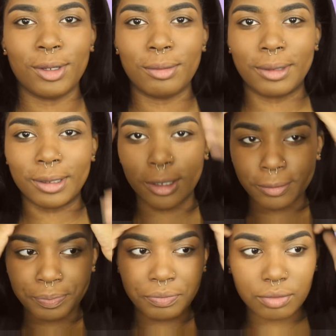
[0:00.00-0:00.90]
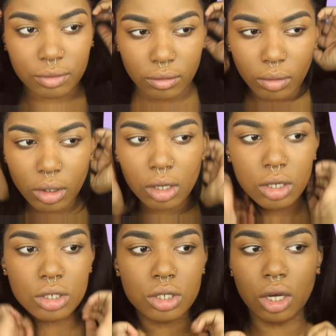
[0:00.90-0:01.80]
Blender.
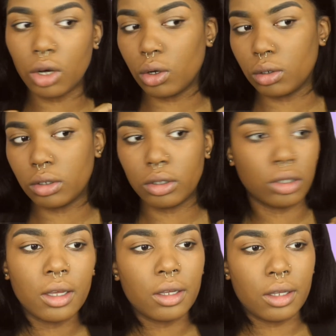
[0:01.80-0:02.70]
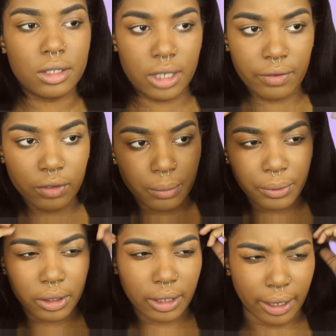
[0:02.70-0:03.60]
So it's definitely
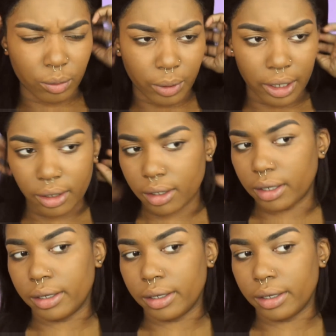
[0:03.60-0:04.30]
pretty lightweight.